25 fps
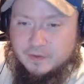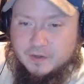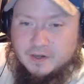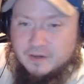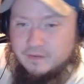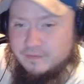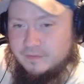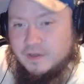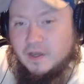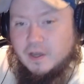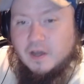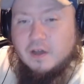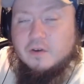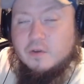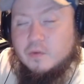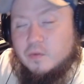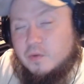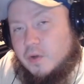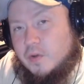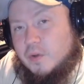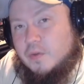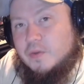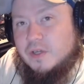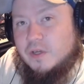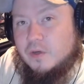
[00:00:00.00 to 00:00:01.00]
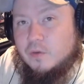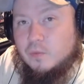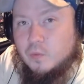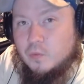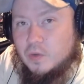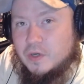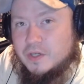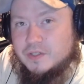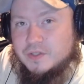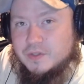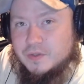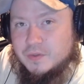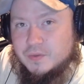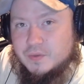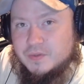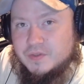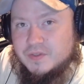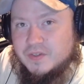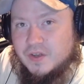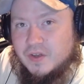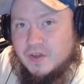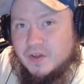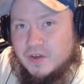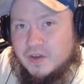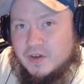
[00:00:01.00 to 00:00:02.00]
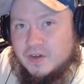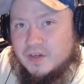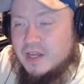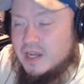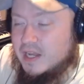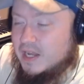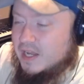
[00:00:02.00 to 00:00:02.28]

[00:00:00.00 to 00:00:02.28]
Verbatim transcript: If y'all don't know the original song,